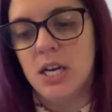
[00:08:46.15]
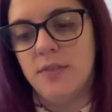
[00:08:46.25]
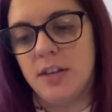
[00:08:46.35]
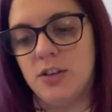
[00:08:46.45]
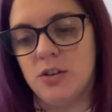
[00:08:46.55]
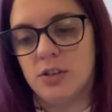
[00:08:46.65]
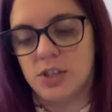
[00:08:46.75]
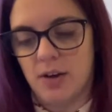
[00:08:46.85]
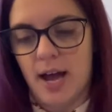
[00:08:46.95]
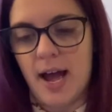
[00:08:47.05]
Then you
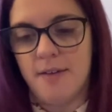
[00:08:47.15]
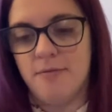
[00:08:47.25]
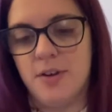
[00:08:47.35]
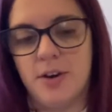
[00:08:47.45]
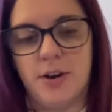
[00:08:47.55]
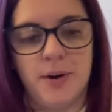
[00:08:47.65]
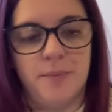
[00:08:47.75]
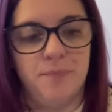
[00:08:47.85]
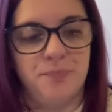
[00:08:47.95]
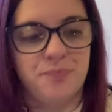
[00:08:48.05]
also have
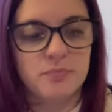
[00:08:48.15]
the